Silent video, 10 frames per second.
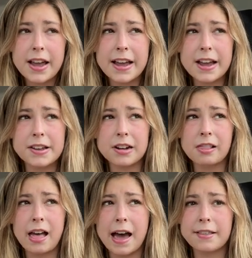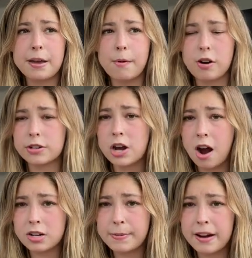and a lot of them aren't
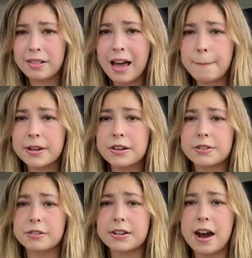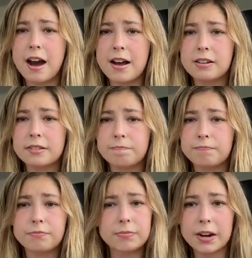talked about a lot because they're not
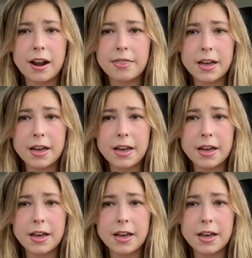they're not